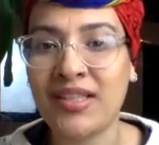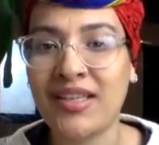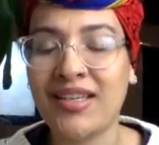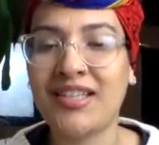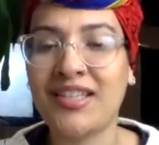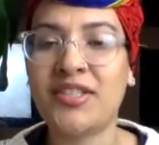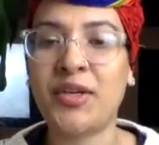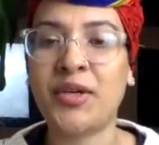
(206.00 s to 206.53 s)

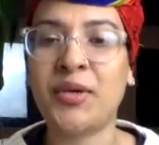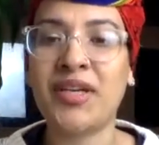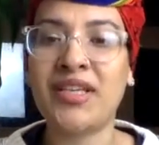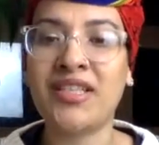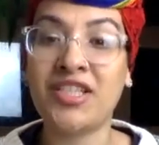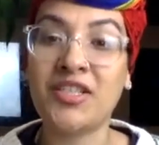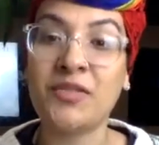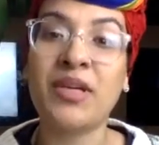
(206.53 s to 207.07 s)
So it's
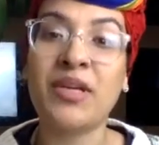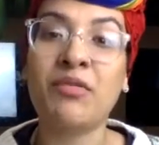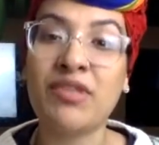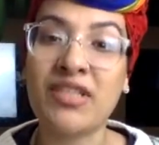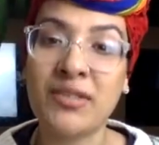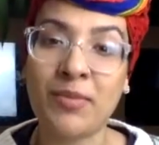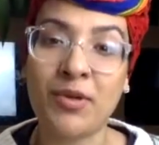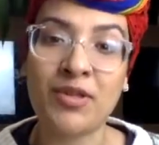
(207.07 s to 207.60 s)
just being
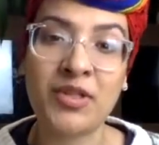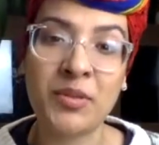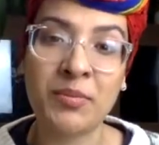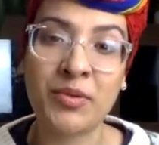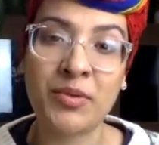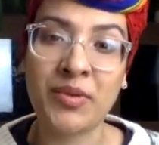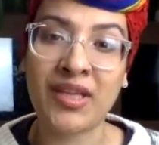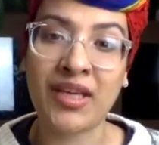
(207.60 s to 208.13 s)
responsible
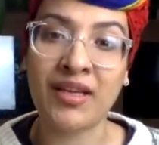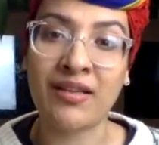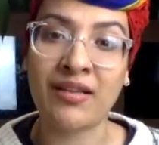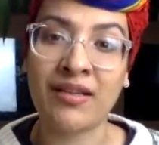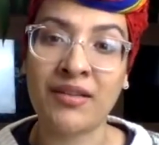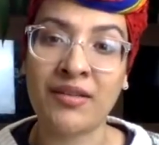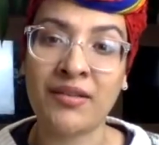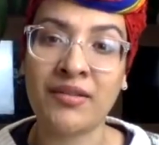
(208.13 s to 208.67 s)
with that
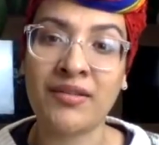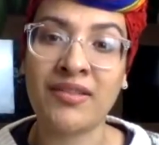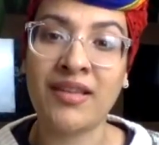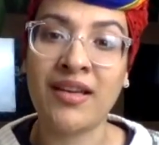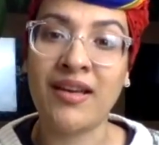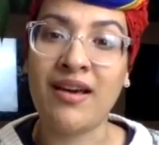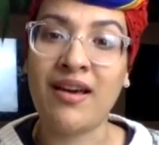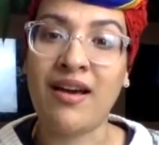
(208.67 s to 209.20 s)
clothes.
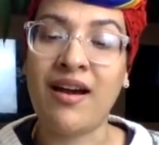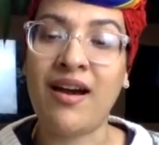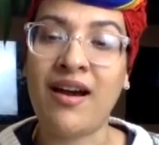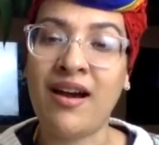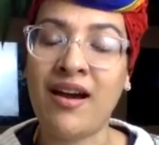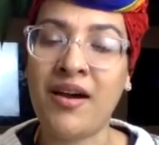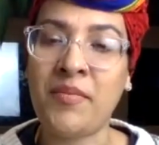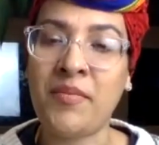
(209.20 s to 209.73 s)

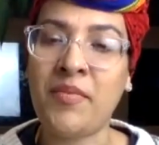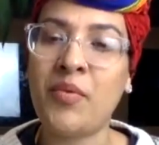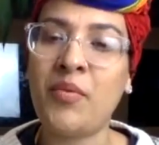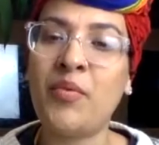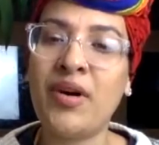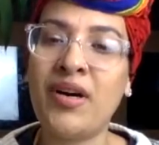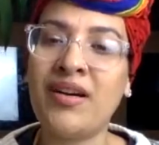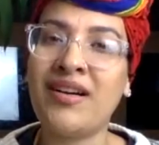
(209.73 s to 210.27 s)

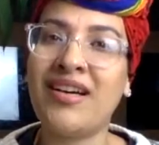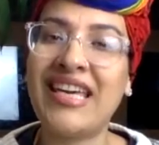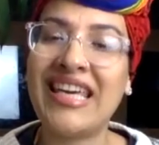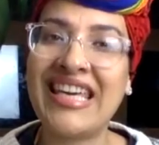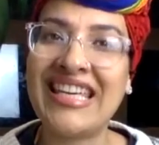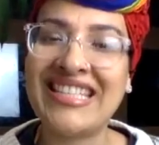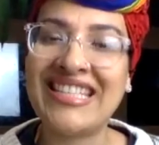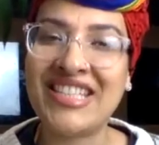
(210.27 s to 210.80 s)
What
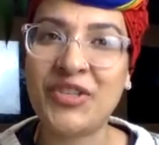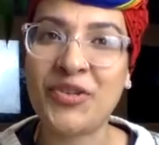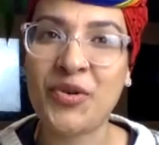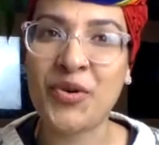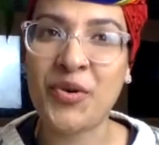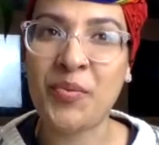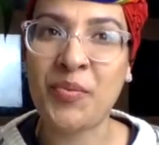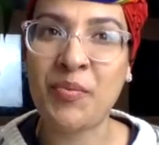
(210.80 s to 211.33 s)
is
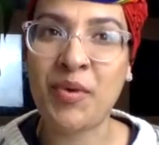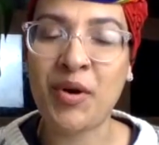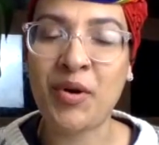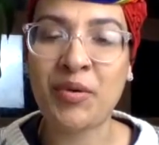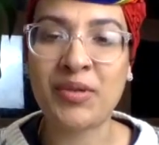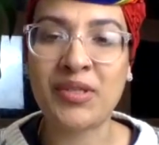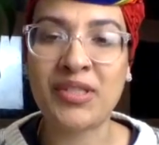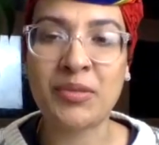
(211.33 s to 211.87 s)
your
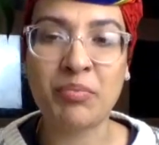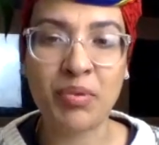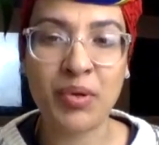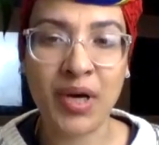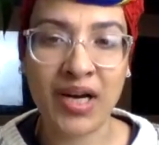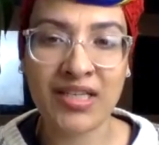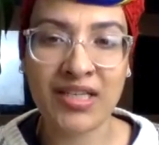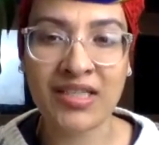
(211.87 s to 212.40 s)
most
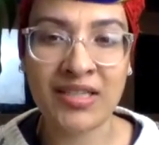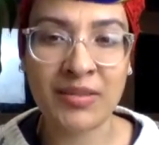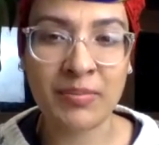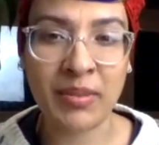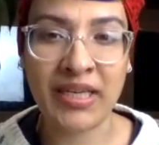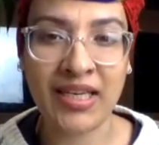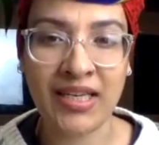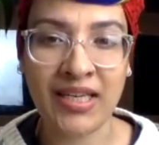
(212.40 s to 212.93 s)
precious
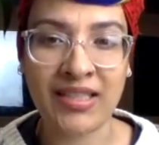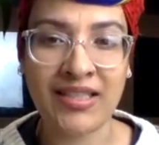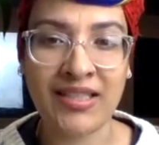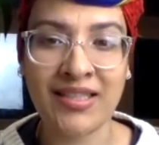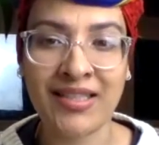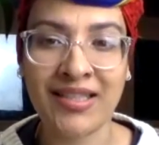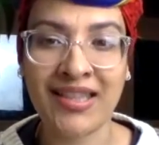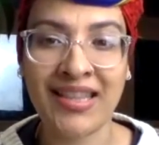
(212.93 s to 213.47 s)
piece
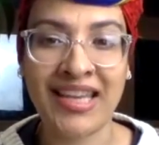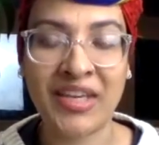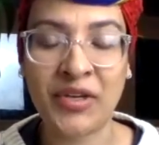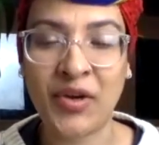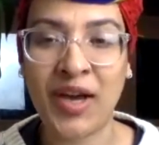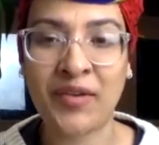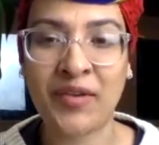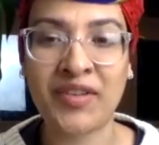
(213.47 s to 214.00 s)
that you
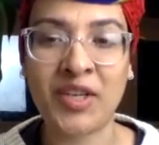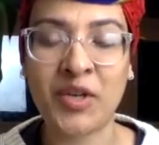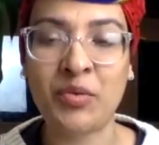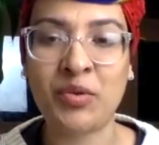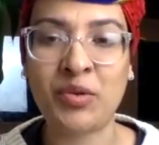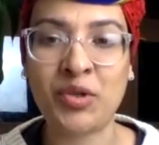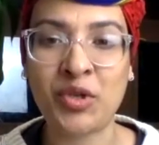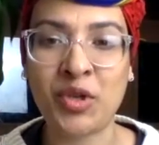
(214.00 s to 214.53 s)
have in your
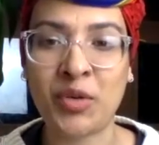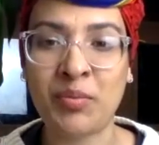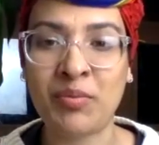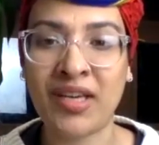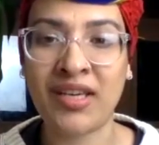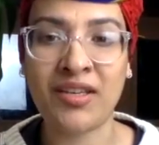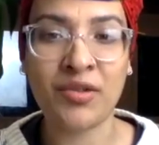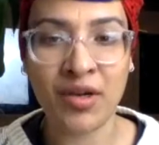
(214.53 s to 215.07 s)
wardrobe that
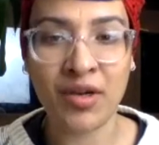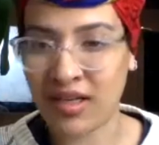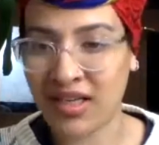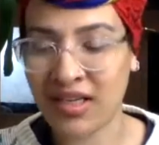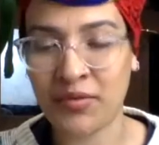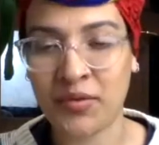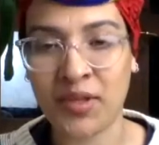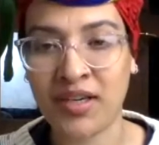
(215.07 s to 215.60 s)
you can't live
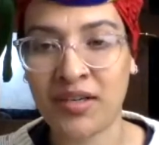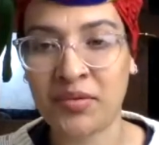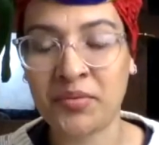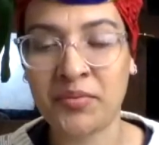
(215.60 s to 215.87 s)
without?